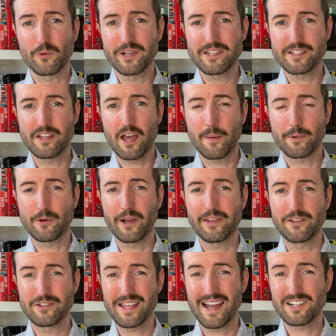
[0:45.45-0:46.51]
a reason to
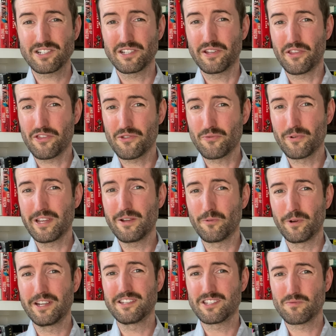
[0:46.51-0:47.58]
upgrade, there's actually three
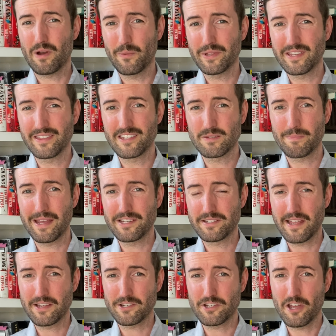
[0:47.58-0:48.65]
reasons why we think this base
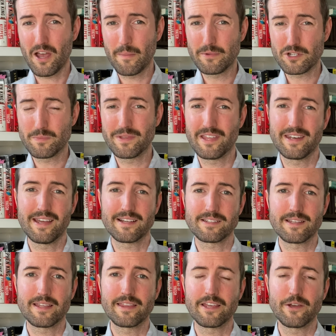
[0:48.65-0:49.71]
station hub should be the
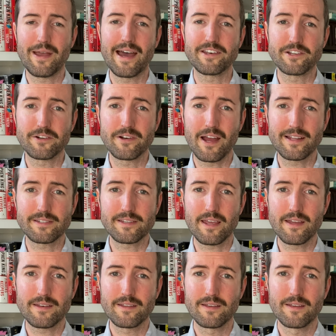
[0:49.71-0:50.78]
next thing that you add to your
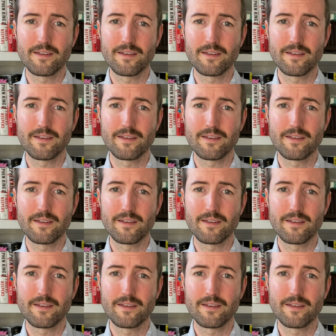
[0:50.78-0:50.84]
nightstand.